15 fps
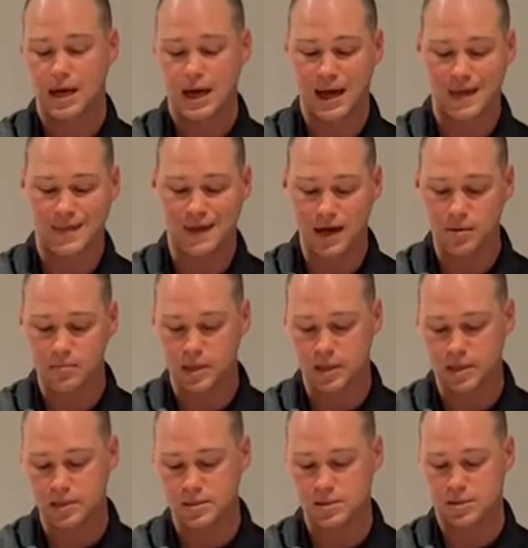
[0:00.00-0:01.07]
And that
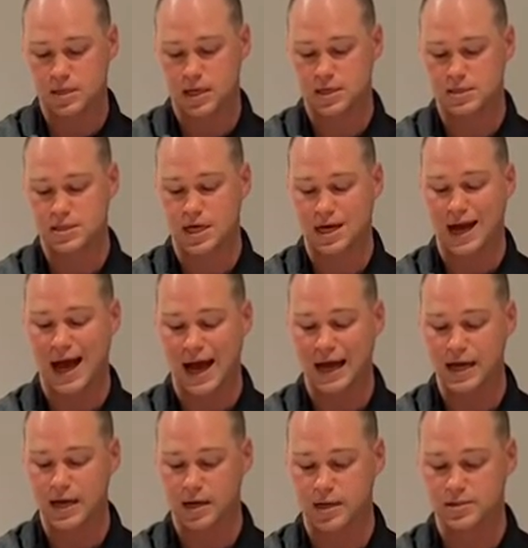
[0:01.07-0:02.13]
means that it's got a high
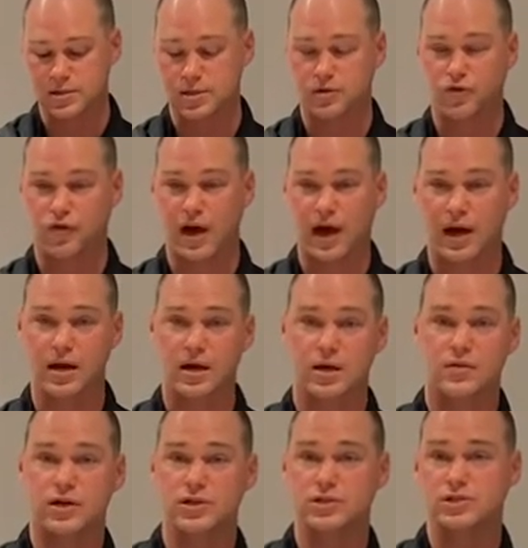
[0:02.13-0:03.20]
content of fat
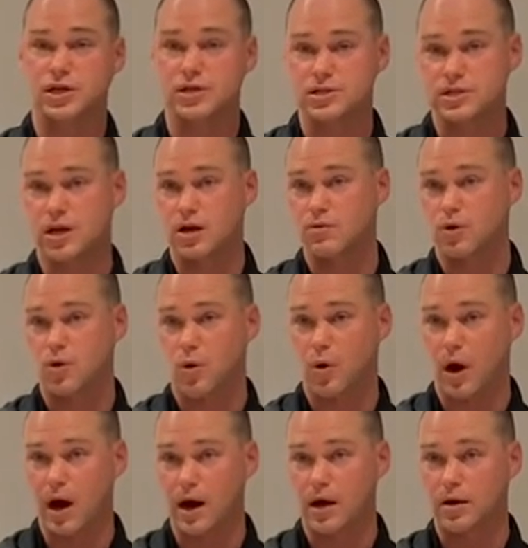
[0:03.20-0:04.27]
that does not
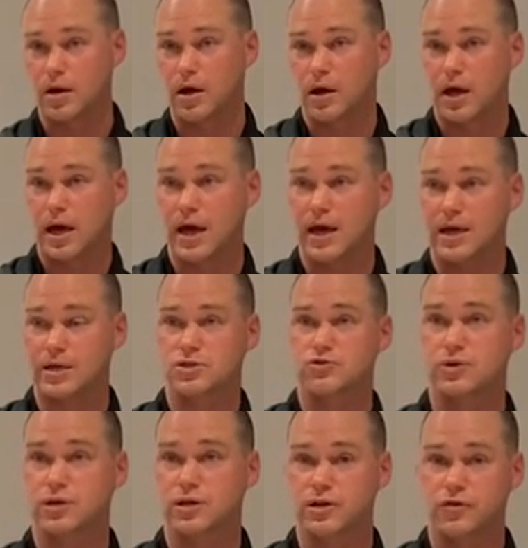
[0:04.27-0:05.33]
require a strictly